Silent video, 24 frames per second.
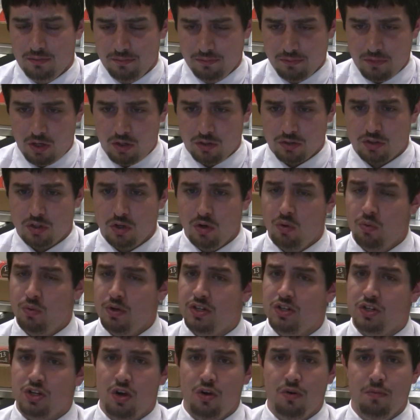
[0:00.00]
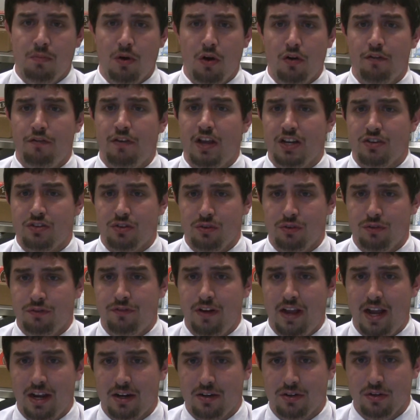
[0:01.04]
Also, we showed motivational
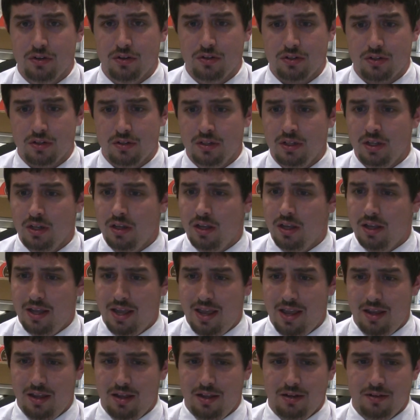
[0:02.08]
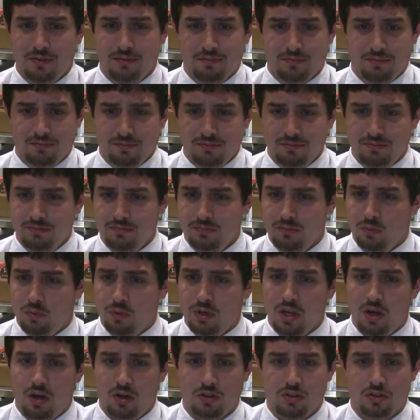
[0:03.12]
factors, and
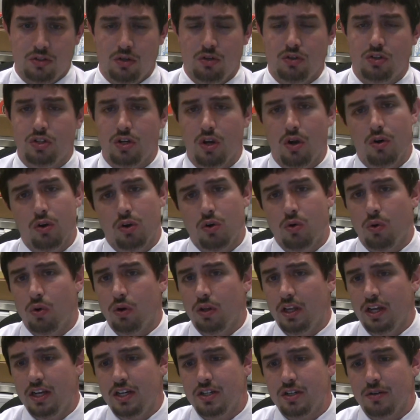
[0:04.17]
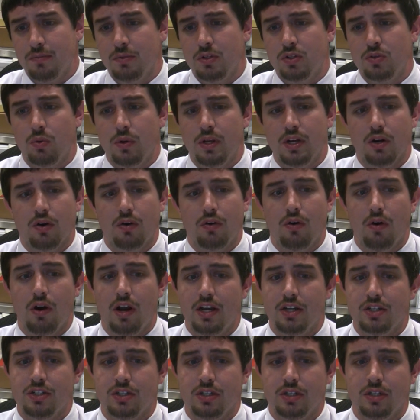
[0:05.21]
we also showed a correlation between
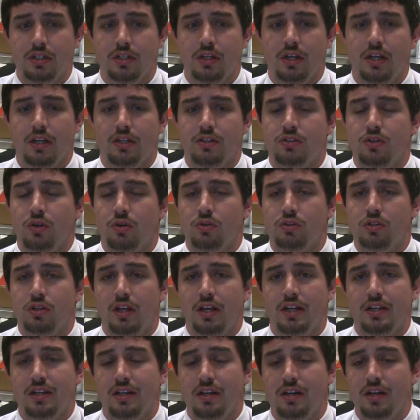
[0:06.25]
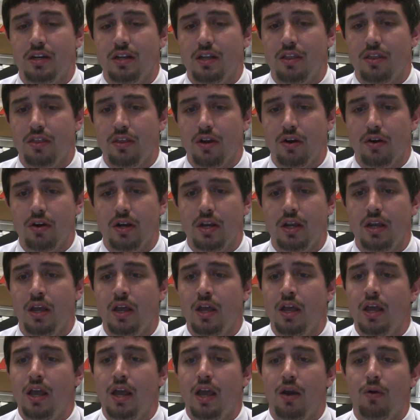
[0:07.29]
aggression and social identity theory.
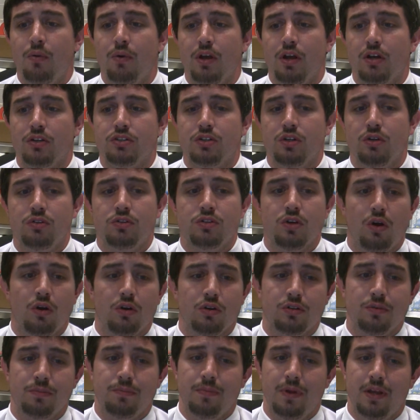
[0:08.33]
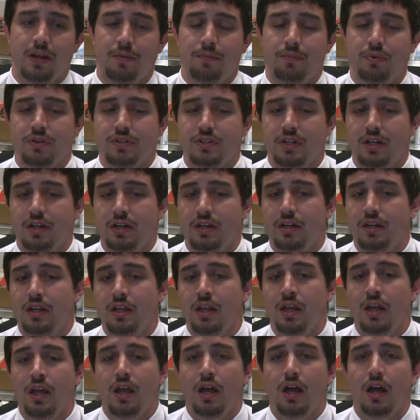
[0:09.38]
And we also talked and presented
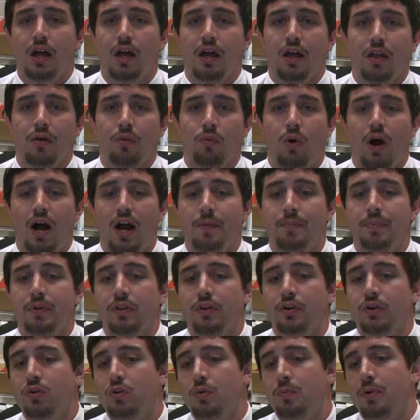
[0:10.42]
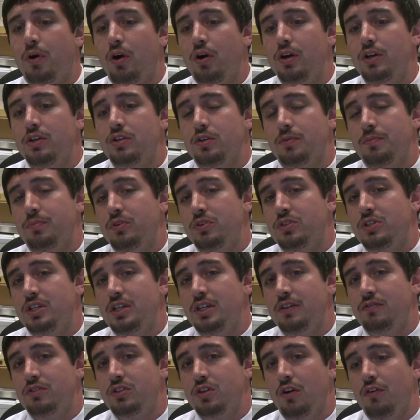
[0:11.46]
why political parties are
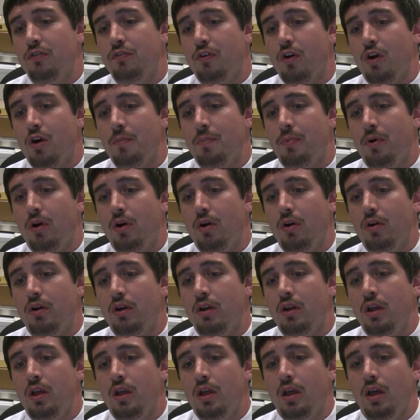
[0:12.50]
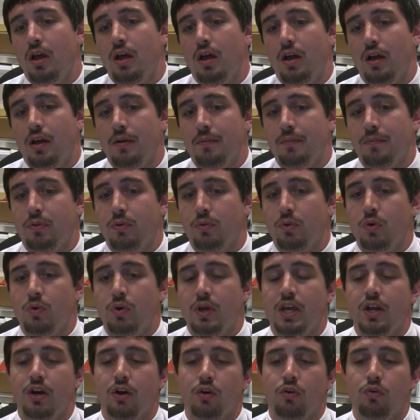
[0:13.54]
perceived so far apart through
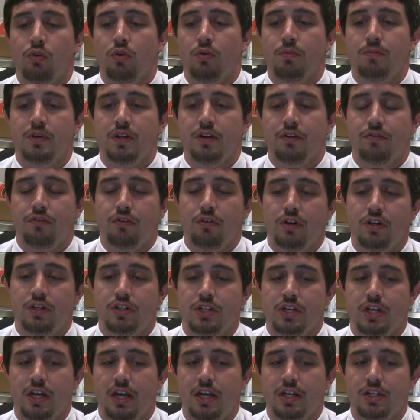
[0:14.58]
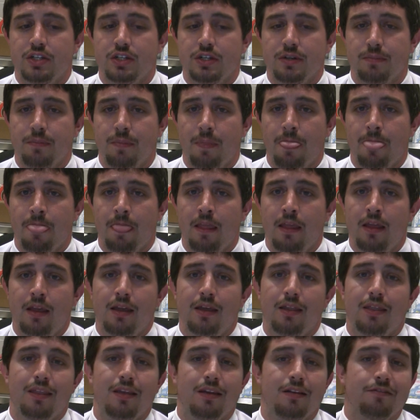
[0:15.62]
intergroup differentiation.
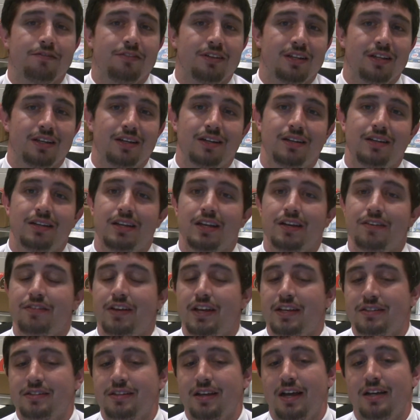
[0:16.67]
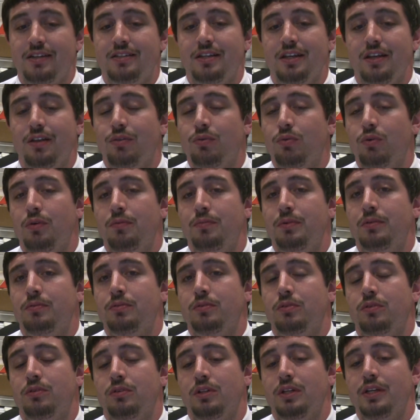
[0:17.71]
Then validity of SIT through a
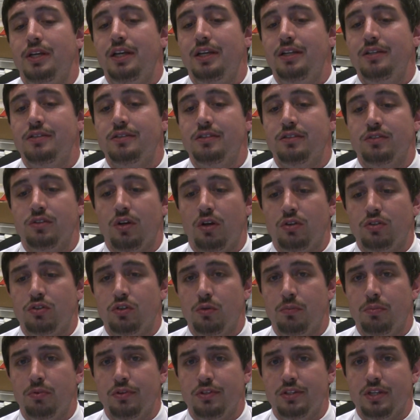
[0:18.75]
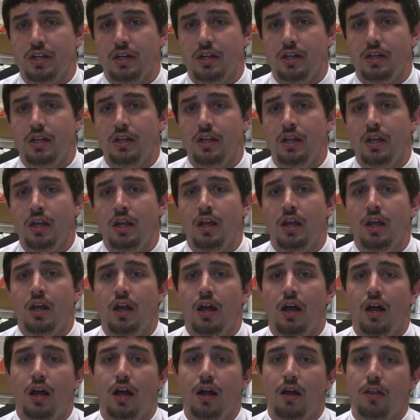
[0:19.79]
biblical lens is also presented
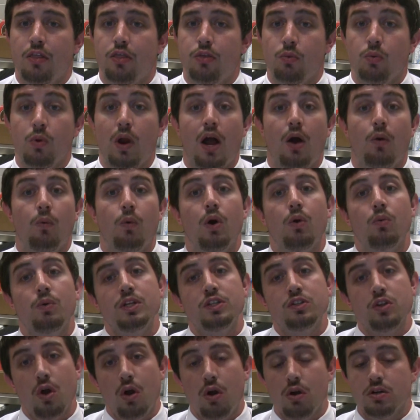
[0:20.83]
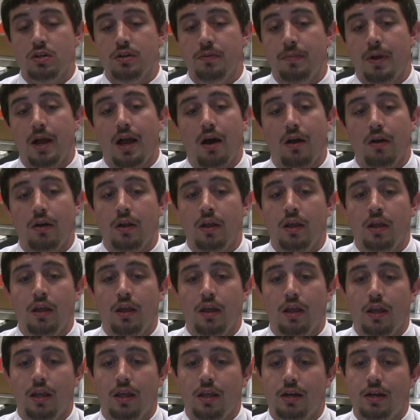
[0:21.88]
throughout what we talked about
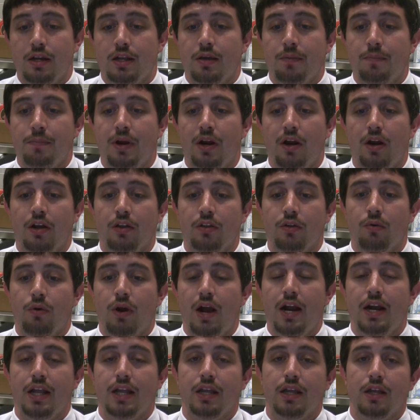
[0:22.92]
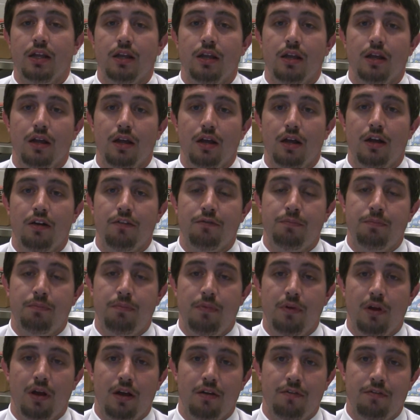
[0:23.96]
in comparing the writing of
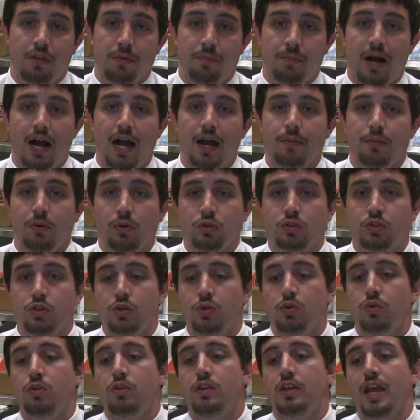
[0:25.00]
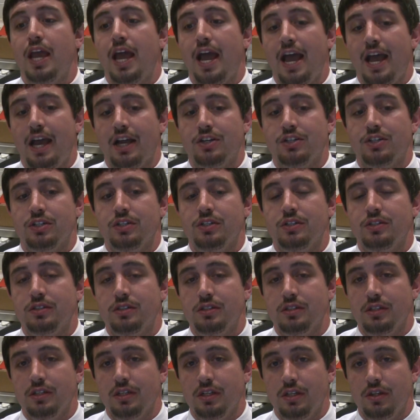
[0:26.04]
the Bible to the
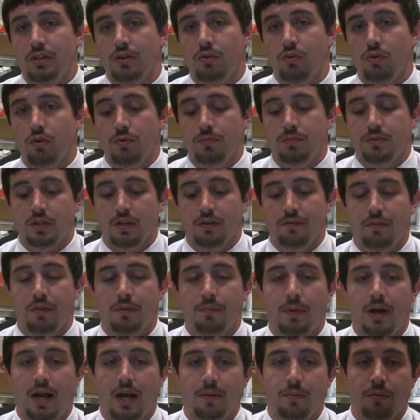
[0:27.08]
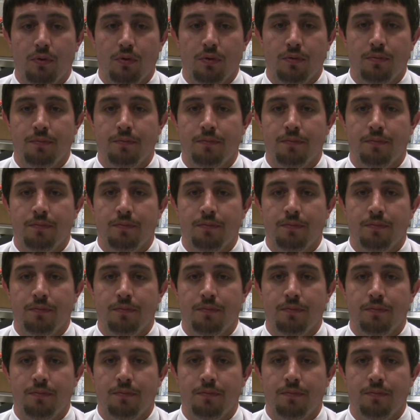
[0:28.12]
actions in the groups of the Bible.